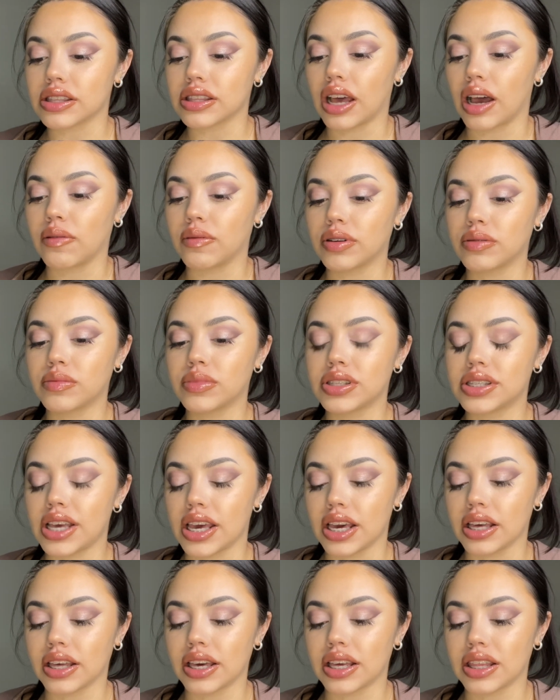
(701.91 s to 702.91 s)
that one will
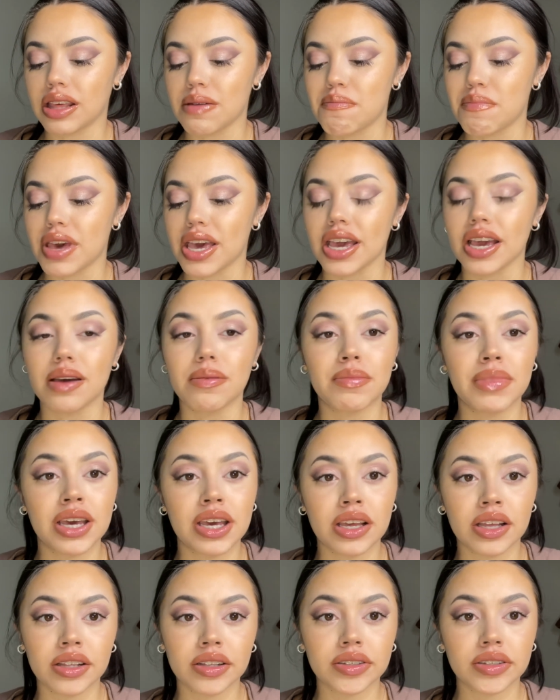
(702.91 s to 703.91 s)
take like the
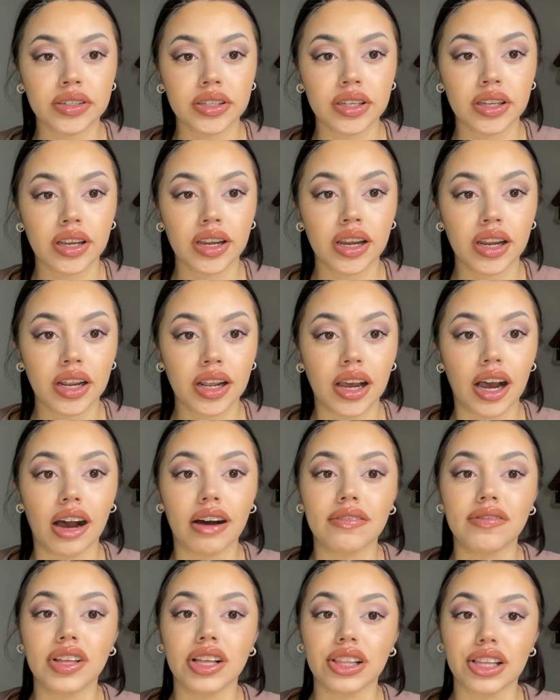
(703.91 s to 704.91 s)
pigment
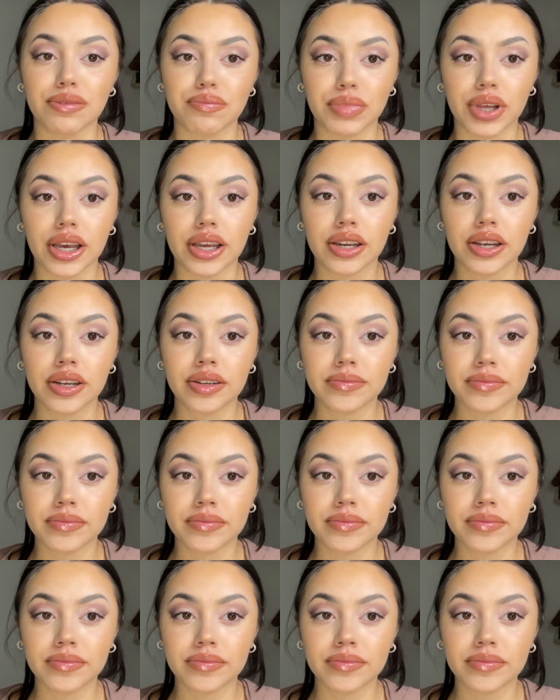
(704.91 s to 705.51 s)
of the lip liner.